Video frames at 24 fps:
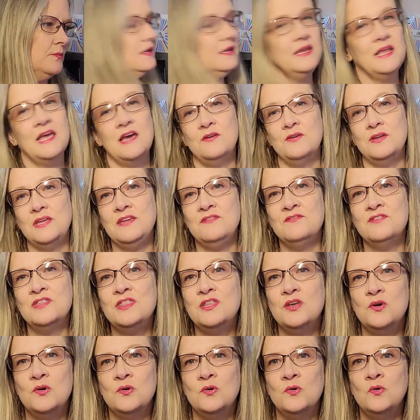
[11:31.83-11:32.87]
Now, even
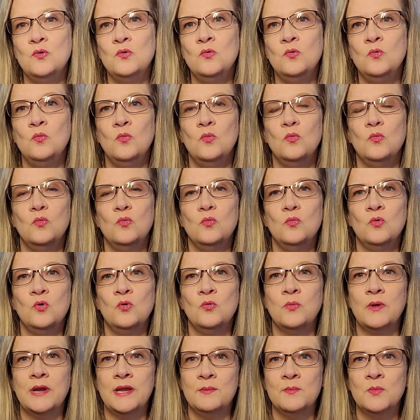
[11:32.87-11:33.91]
though
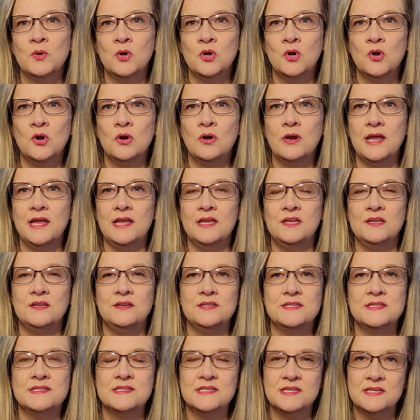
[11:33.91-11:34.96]
grammar and
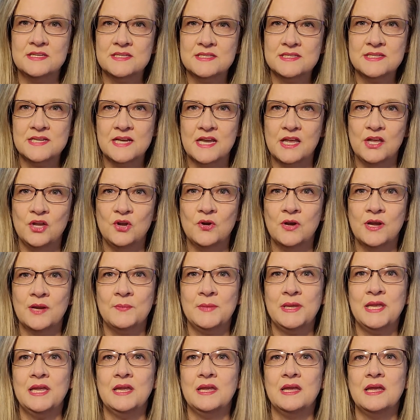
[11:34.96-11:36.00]
sentence
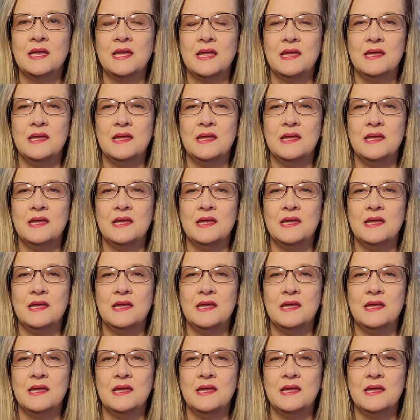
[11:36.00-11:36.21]
diagramming